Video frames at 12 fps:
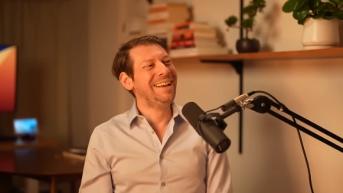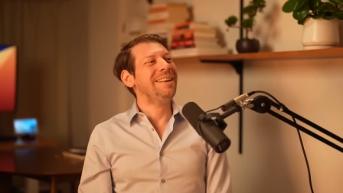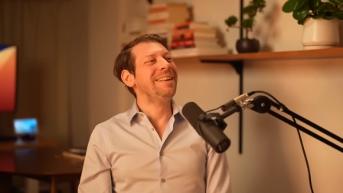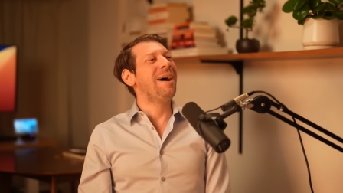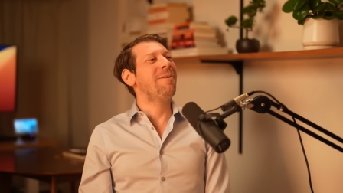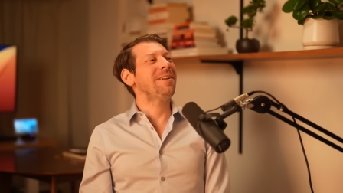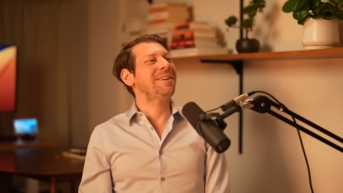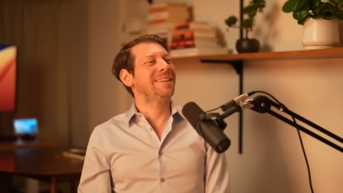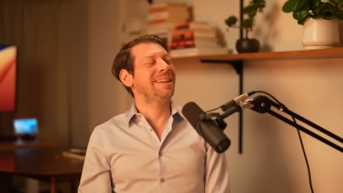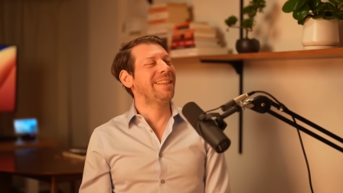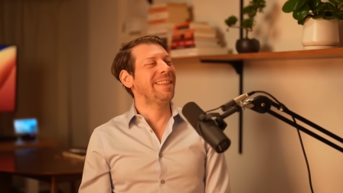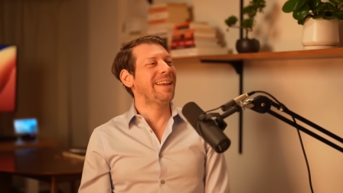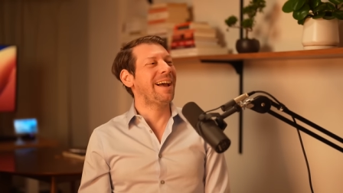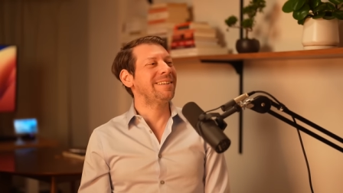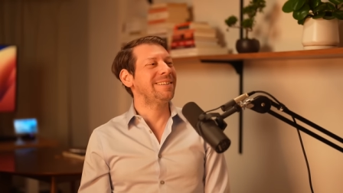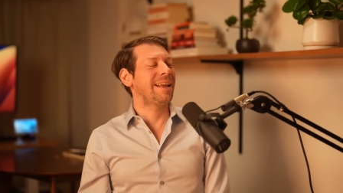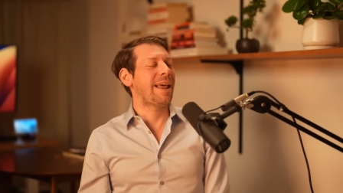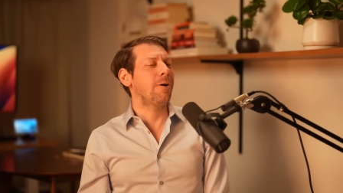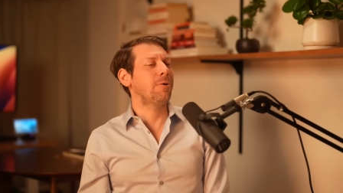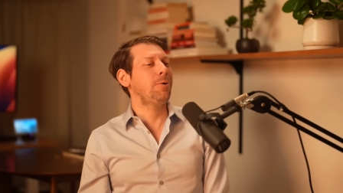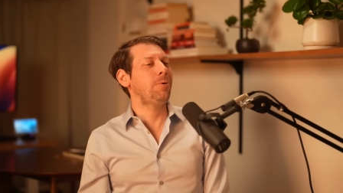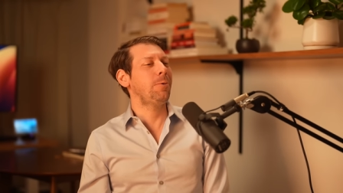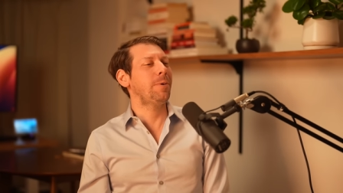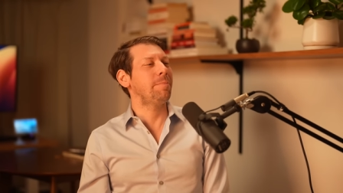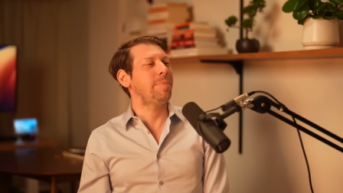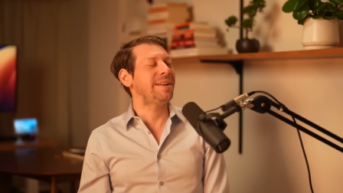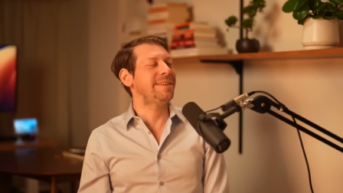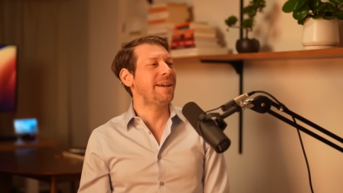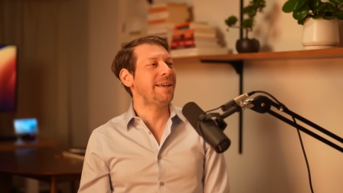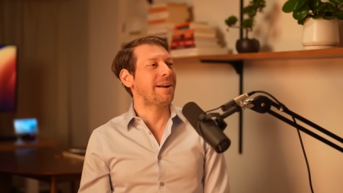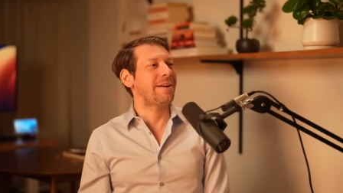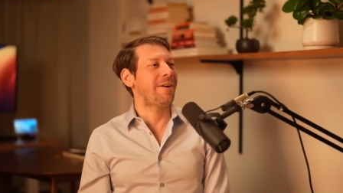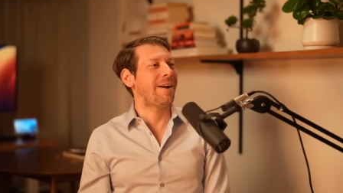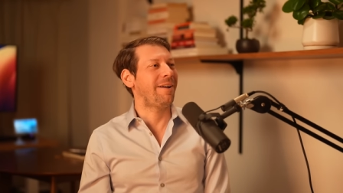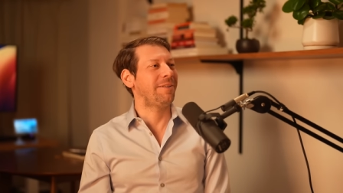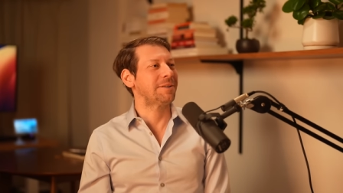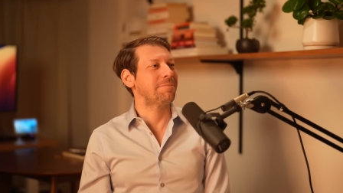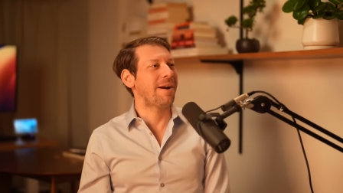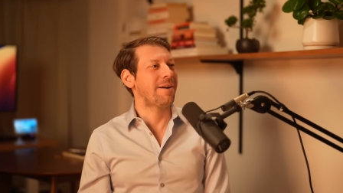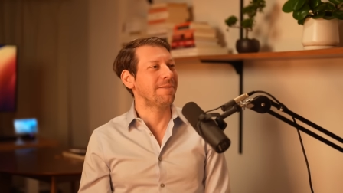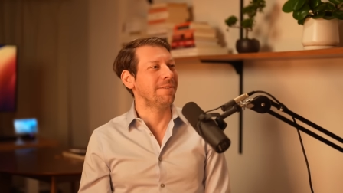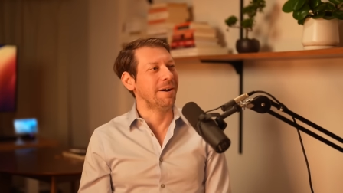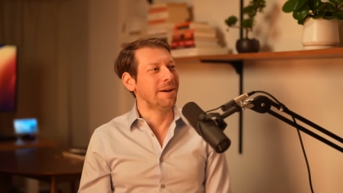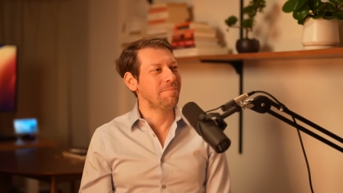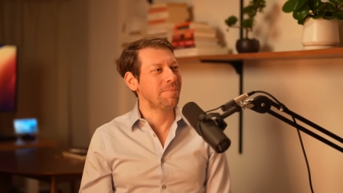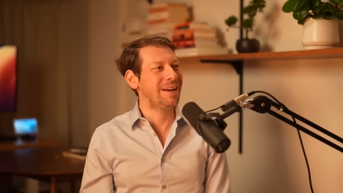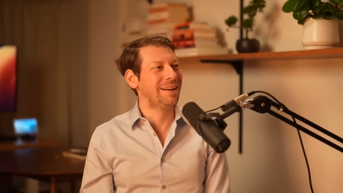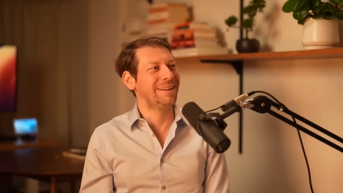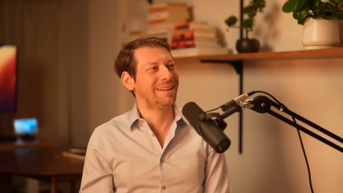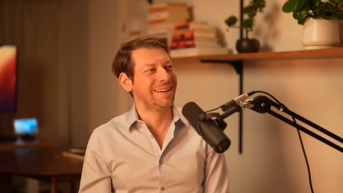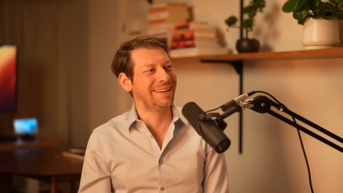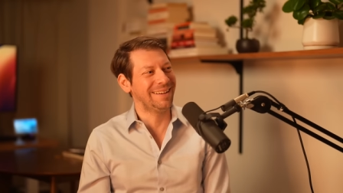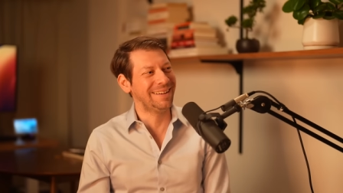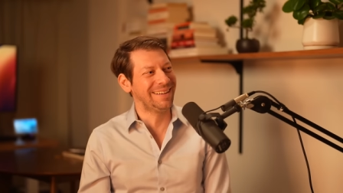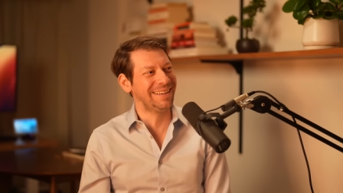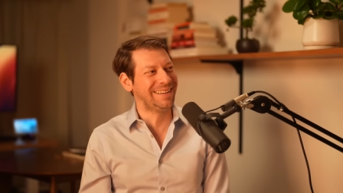Not when you're sitting on the couch thinking, how cool would it be to say that I run an ultra marathon? Right.